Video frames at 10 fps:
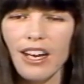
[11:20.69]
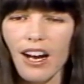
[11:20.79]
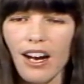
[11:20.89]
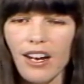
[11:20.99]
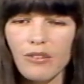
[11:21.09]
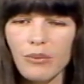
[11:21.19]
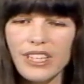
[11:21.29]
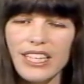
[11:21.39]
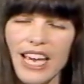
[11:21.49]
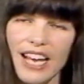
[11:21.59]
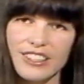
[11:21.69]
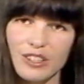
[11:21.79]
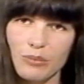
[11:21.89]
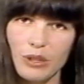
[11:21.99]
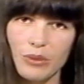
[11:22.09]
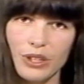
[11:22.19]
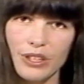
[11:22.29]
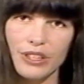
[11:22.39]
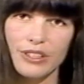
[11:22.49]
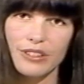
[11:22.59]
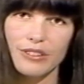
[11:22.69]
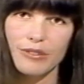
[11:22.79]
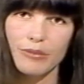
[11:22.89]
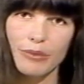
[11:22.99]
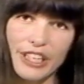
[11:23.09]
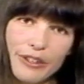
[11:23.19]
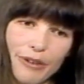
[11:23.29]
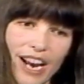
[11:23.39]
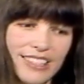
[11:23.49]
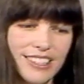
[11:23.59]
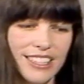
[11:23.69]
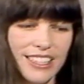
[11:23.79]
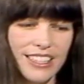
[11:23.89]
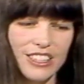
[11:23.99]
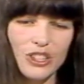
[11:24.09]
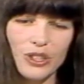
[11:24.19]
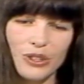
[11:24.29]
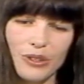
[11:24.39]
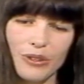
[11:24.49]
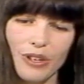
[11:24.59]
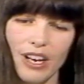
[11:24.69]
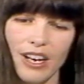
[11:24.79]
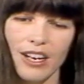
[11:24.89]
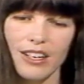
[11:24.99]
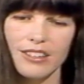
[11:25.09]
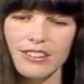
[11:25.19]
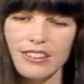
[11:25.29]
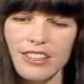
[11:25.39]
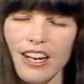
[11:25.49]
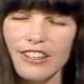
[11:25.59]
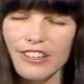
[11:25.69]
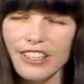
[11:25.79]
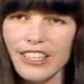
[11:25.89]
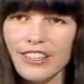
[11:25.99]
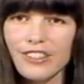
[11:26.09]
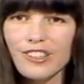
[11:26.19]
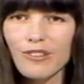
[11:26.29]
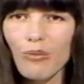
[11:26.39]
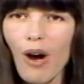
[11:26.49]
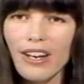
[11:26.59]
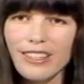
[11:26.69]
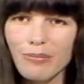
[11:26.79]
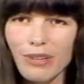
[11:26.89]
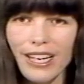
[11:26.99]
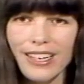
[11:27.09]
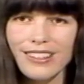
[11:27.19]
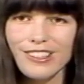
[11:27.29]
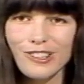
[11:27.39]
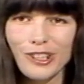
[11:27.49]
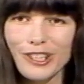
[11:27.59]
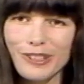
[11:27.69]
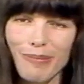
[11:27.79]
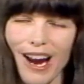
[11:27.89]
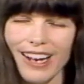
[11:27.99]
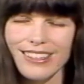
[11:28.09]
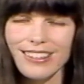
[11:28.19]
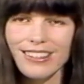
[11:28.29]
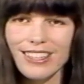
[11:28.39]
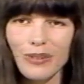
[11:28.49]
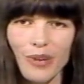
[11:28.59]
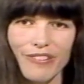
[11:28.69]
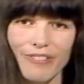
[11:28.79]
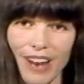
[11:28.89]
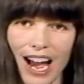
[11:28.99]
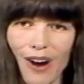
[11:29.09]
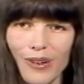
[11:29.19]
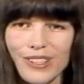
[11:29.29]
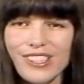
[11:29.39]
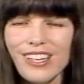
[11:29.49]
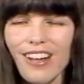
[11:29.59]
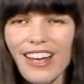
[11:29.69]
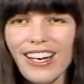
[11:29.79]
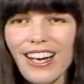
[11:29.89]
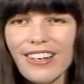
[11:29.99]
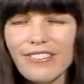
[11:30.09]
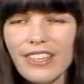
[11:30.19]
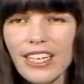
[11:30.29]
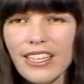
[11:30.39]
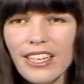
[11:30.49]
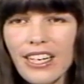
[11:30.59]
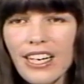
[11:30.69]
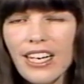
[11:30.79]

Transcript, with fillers: Uh, with the acid, we were regressing into uh, younger years of wanting to play in the dirt practically and wear flowers and all that kind of thing.